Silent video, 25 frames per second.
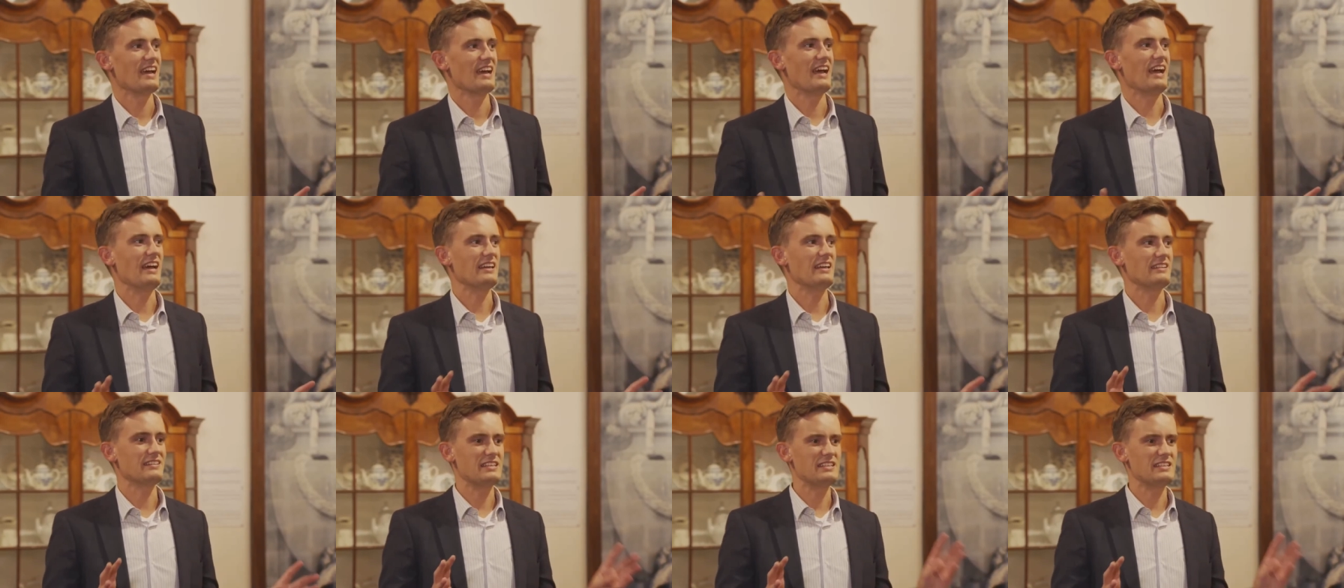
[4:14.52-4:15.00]

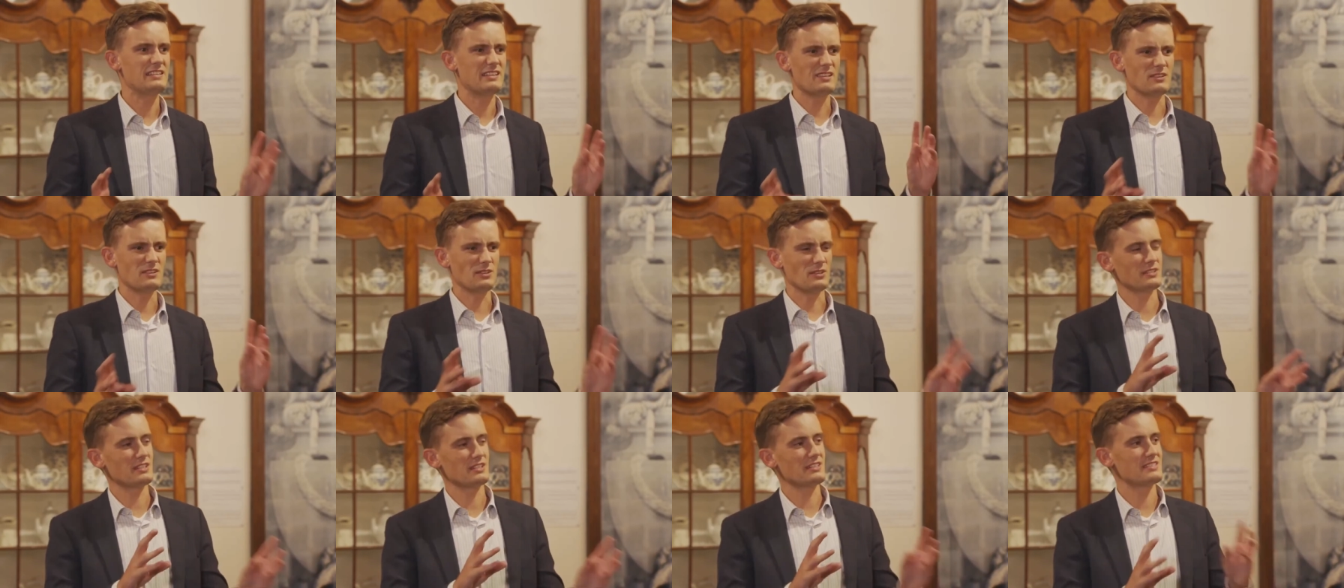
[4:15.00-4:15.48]
and he did
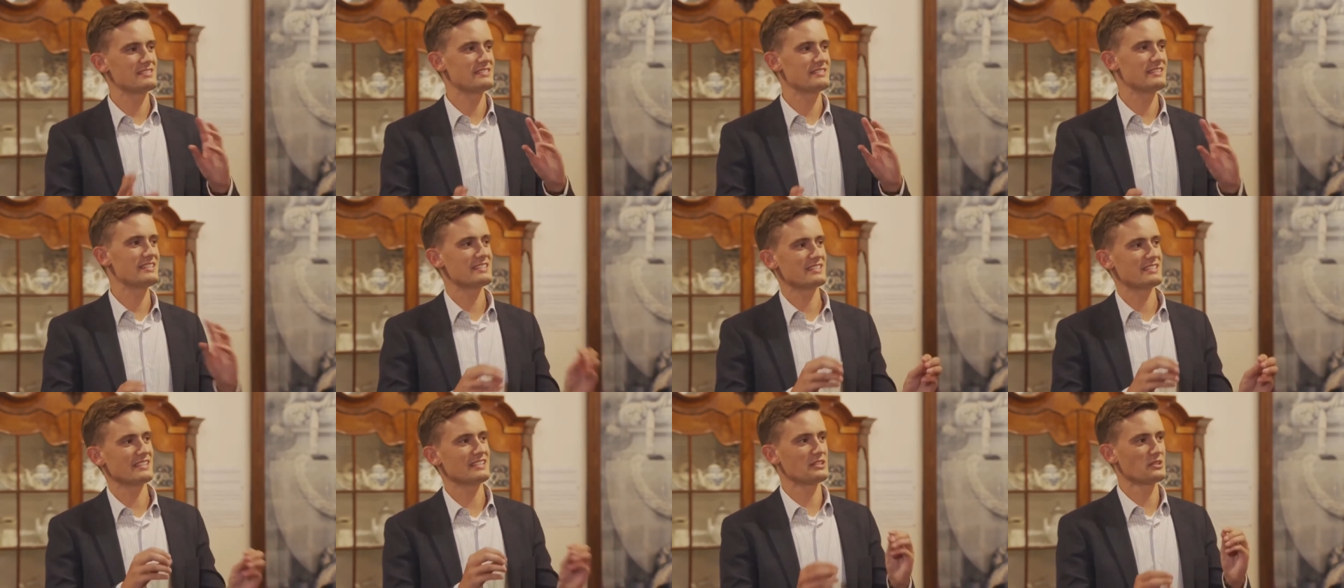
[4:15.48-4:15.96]
all this,
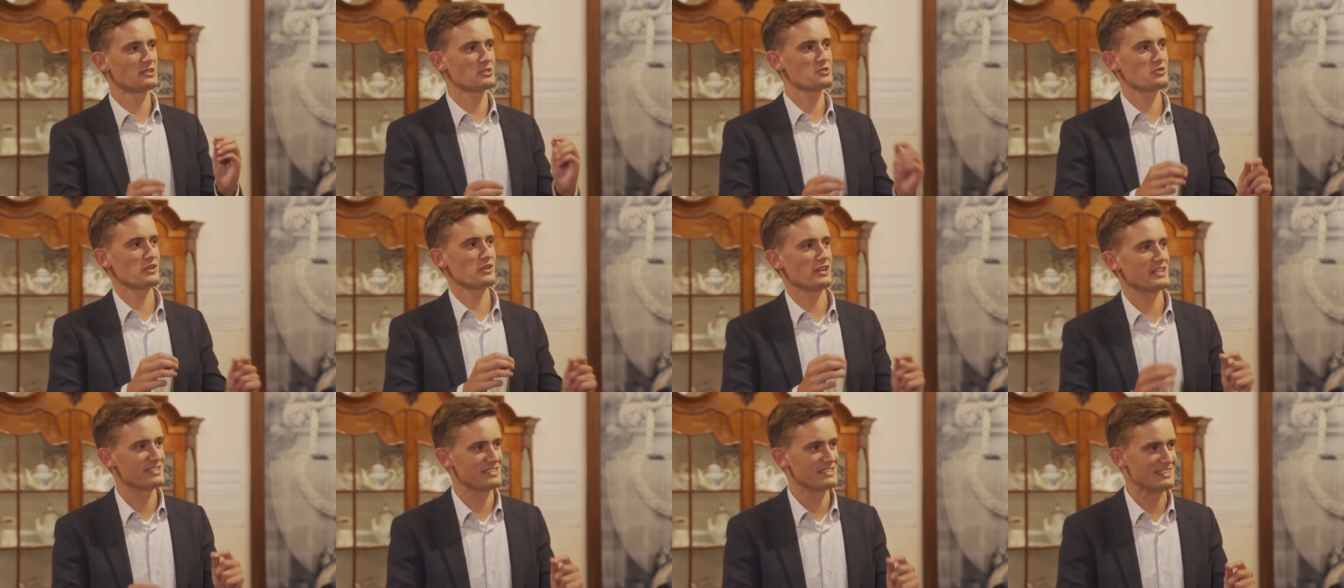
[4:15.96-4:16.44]
these little
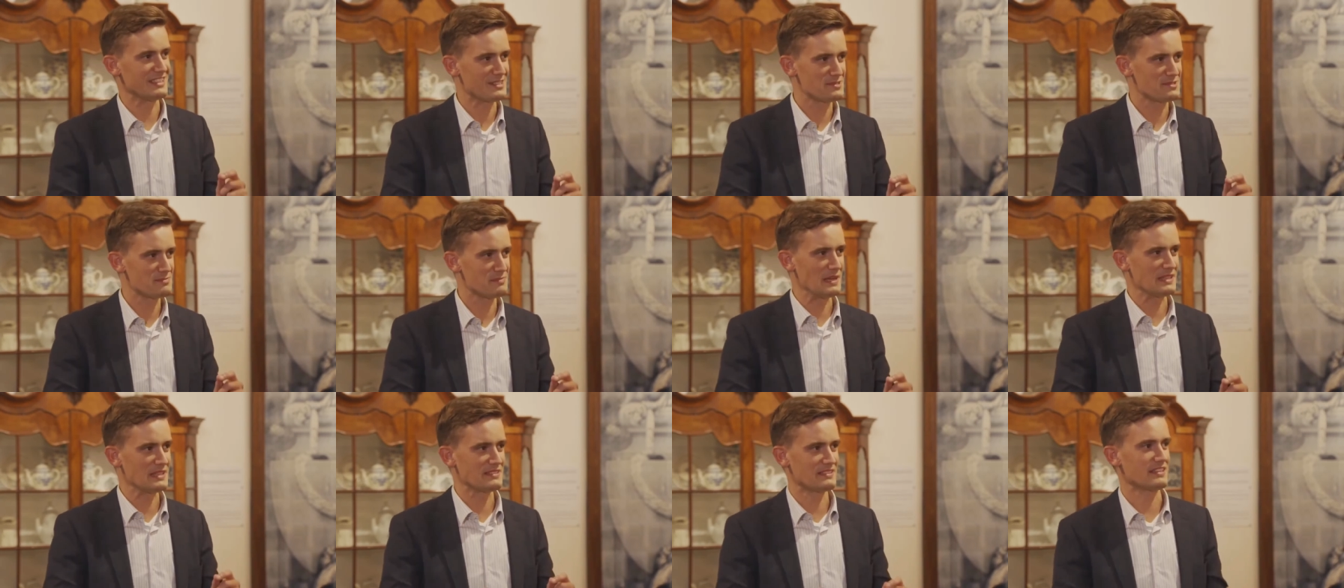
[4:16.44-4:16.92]
tricks in his
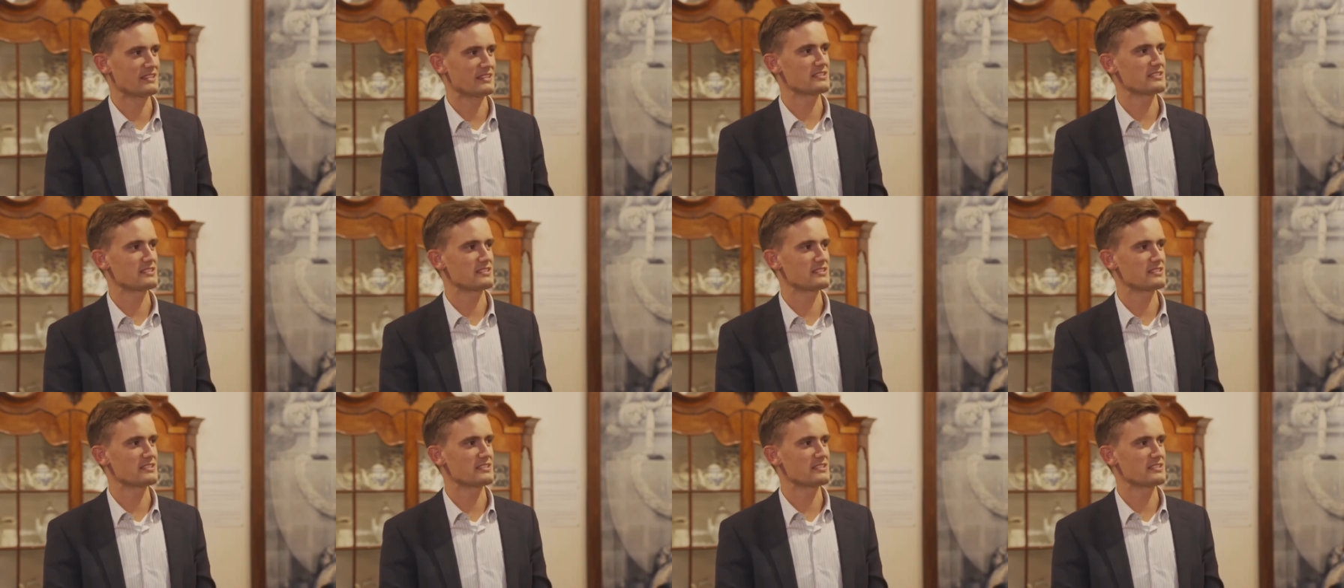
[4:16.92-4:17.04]
painting.